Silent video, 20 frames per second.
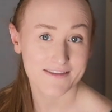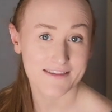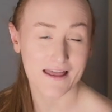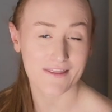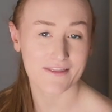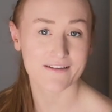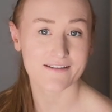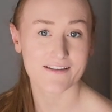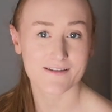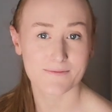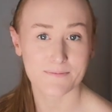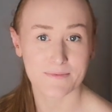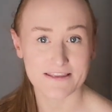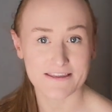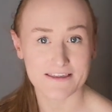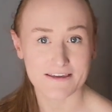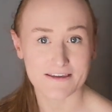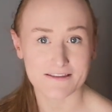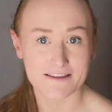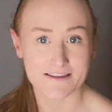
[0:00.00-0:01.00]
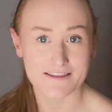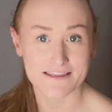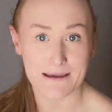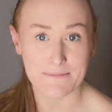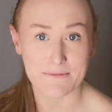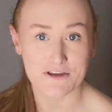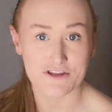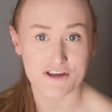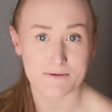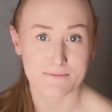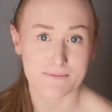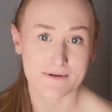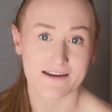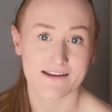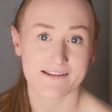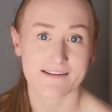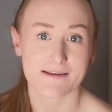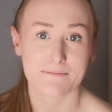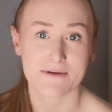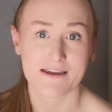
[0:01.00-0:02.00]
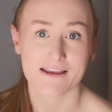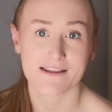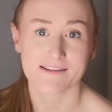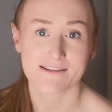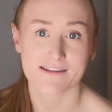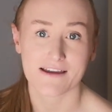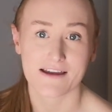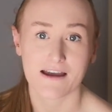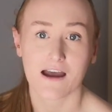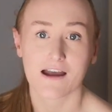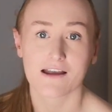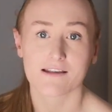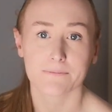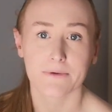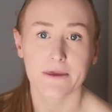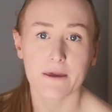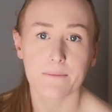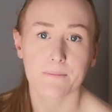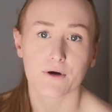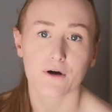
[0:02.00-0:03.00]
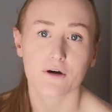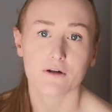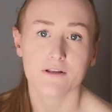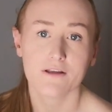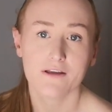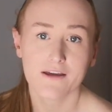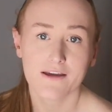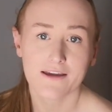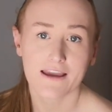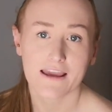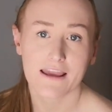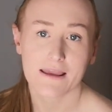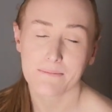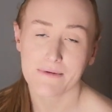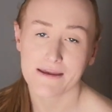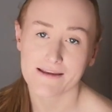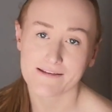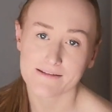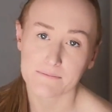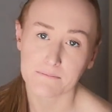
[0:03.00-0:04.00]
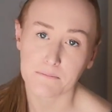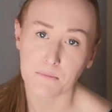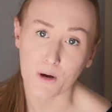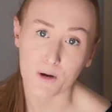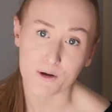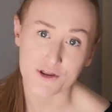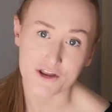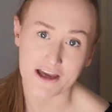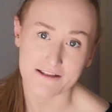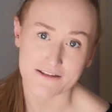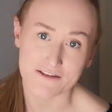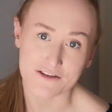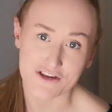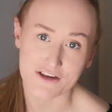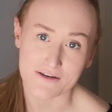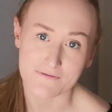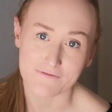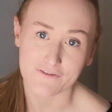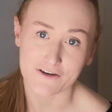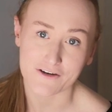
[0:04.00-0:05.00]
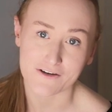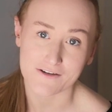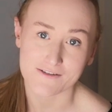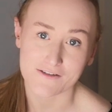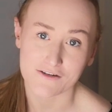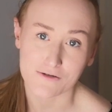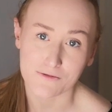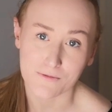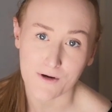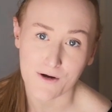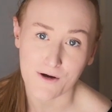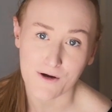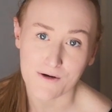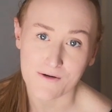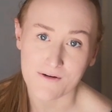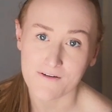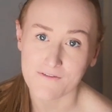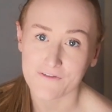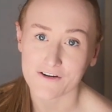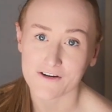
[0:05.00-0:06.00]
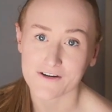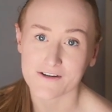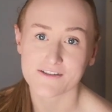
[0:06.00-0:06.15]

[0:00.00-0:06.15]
Now this is particularly damaging because it means that as people, it makes it more challenging for us to grow, for